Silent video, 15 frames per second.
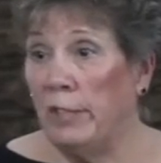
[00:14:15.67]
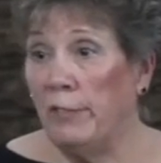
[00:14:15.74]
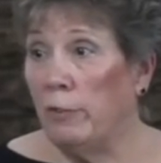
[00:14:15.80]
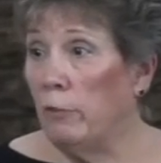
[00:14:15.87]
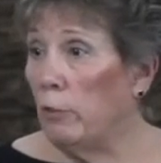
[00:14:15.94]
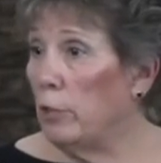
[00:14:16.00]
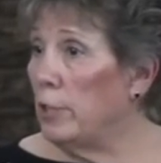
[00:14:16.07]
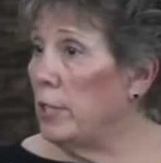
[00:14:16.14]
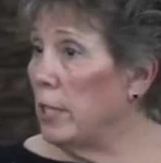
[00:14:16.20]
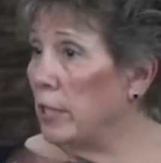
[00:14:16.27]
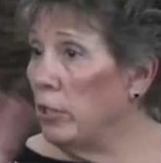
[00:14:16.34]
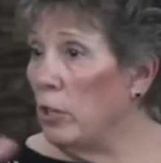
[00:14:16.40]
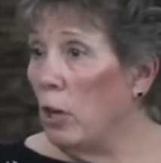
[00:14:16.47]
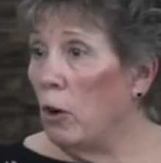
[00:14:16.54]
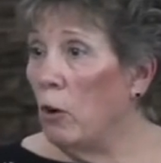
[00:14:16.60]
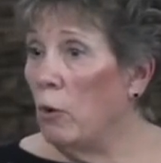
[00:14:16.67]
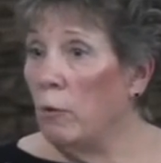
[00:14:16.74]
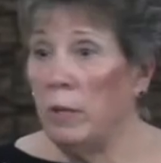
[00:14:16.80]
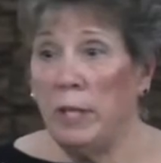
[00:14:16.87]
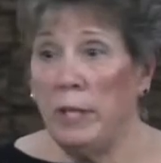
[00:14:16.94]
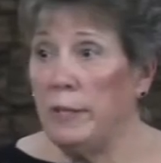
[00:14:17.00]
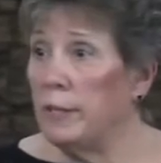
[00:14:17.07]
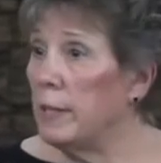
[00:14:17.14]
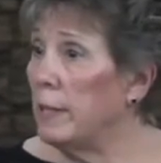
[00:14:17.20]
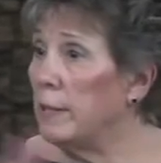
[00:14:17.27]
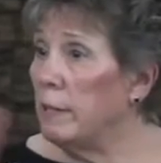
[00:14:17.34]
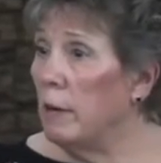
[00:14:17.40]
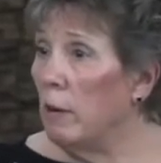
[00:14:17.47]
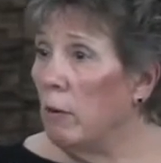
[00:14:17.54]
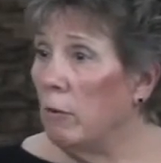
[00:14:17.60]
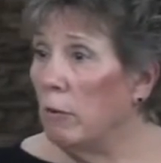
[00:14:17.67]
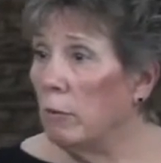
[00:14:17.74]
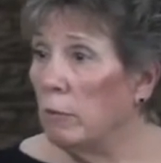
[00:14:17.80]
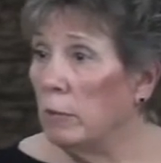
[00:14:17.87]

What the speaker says: If the Lord says no, he says no.